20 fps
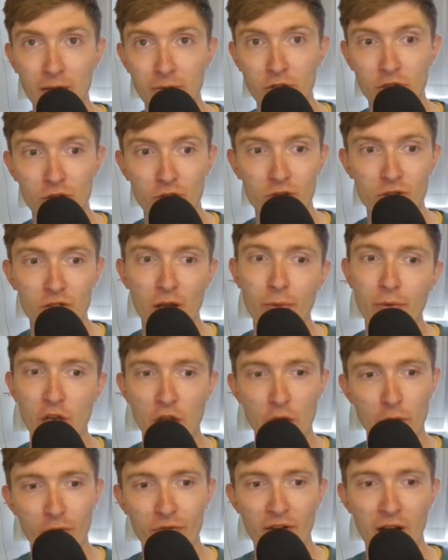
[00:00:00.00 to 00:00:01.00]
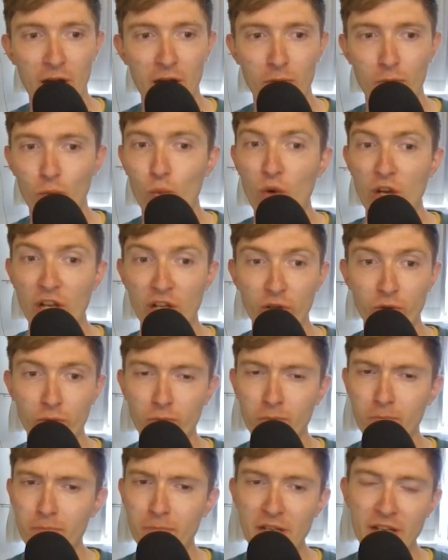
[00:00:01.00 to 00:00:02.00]
just don't know if that
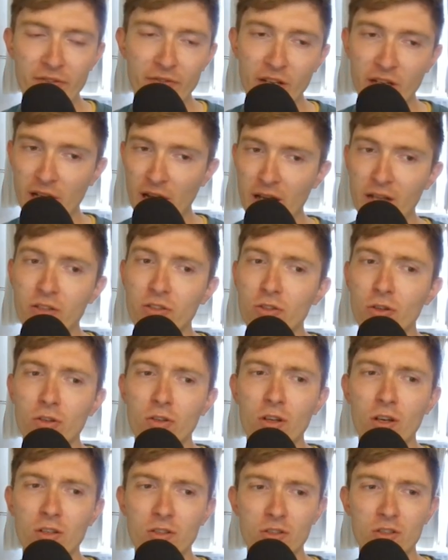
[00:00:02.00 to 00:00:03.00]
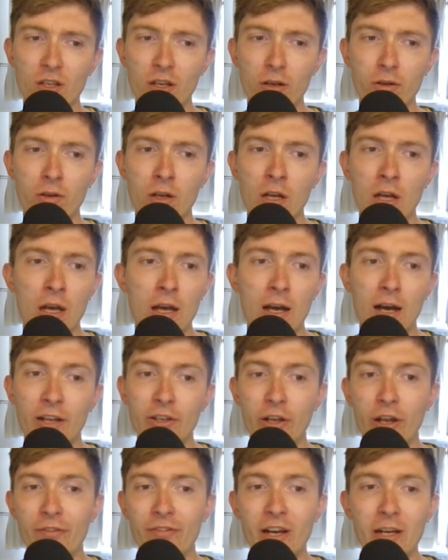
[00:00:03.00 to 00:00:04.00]
will be the case or not. So I
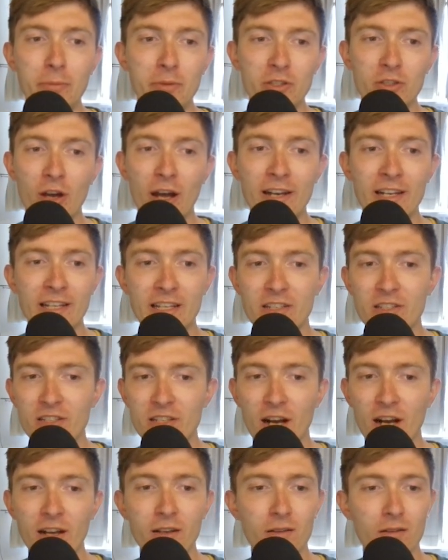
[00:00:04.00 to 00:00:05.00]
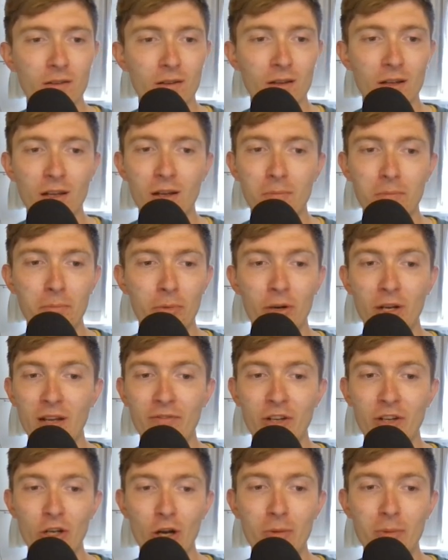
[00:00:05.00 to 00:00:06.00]
don't know if anybody's got any insight. Put it in
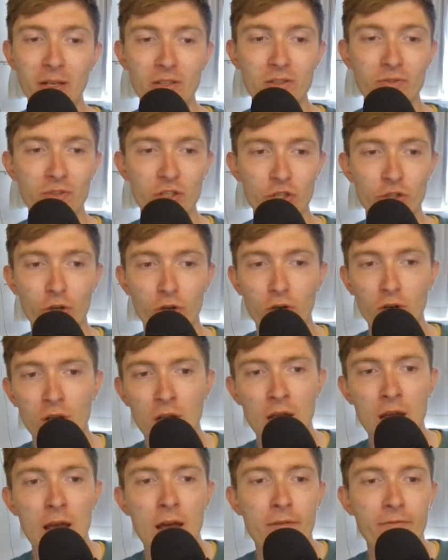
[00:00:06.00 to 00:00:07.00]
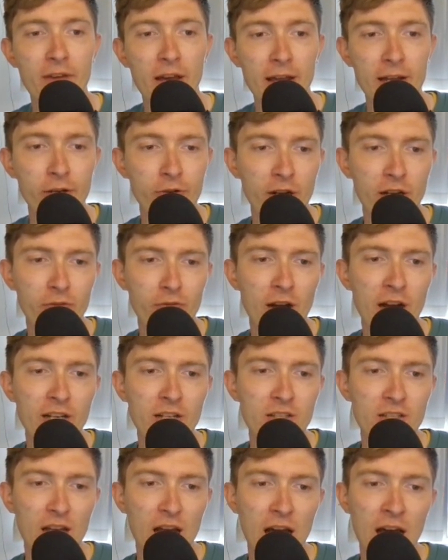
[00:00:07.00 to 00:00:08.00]
the comments for sure. The 8 credit
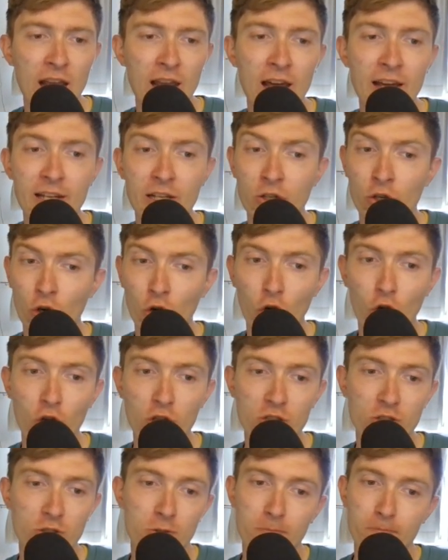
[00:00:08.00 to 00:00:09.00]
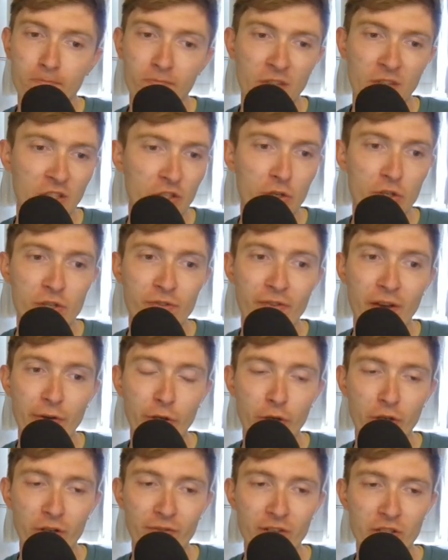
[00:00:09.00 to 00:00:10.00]
riders, I like Court. He's usually very
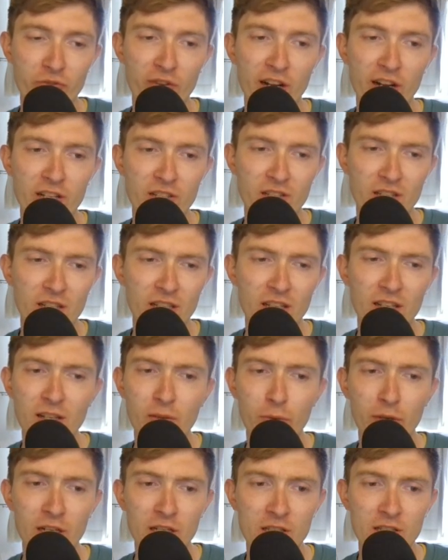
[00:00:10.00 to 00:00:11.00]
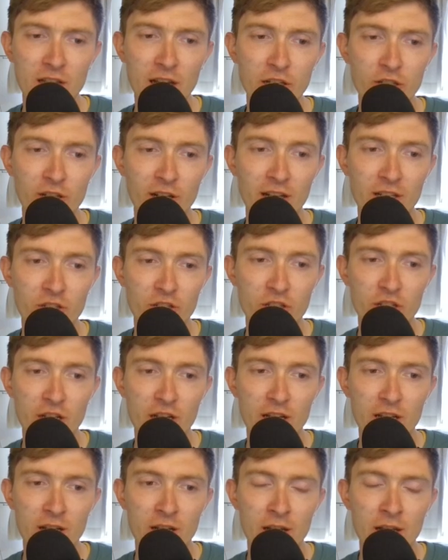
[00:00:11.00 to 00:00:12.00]
good in this race. He didn't win a stage last
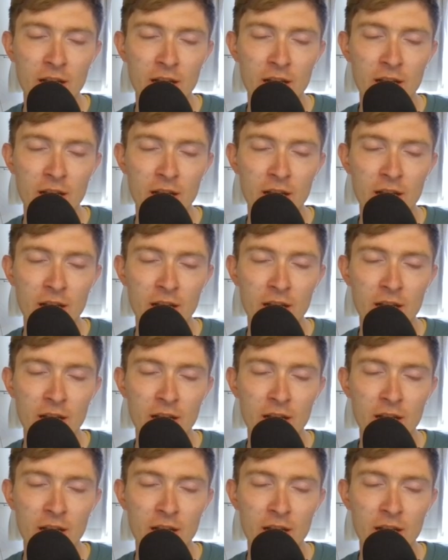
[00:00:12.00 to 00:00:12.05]
year.